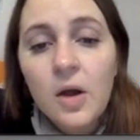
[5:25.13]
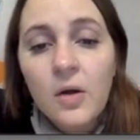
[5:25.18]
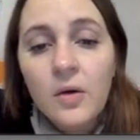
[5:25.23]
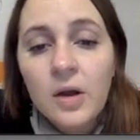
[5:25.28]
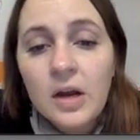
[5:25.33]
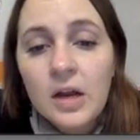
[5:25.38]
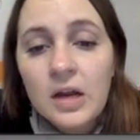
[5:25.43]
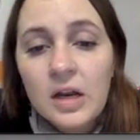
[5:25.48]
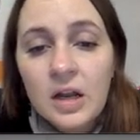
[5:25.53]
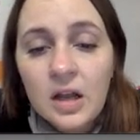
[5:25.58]

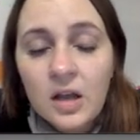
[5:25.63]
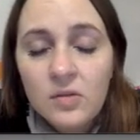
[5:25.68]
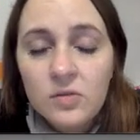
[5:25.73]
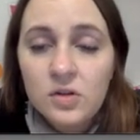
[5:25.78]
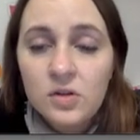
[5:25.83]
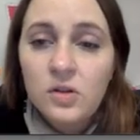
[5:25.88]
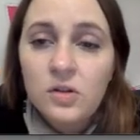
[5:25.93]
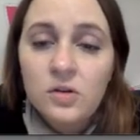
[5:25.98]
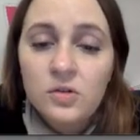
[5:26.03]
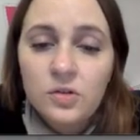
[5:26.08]
already, and it gives
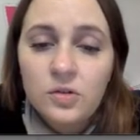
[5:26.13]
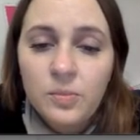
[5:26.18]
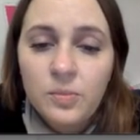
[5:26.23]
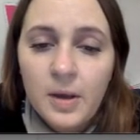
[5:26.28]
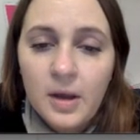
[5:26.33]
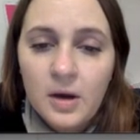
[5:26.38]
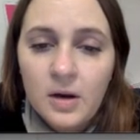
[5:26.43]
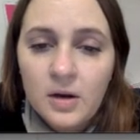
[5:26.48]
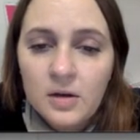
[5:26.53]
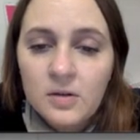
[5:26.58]
you the 2
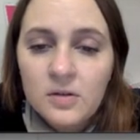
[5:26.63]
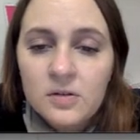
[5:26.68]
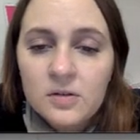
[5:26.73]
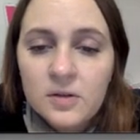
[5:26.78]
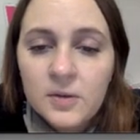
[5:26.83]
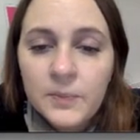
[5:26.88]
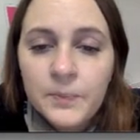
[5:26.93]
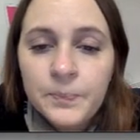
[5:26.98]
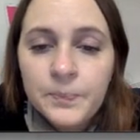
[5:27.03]
parents.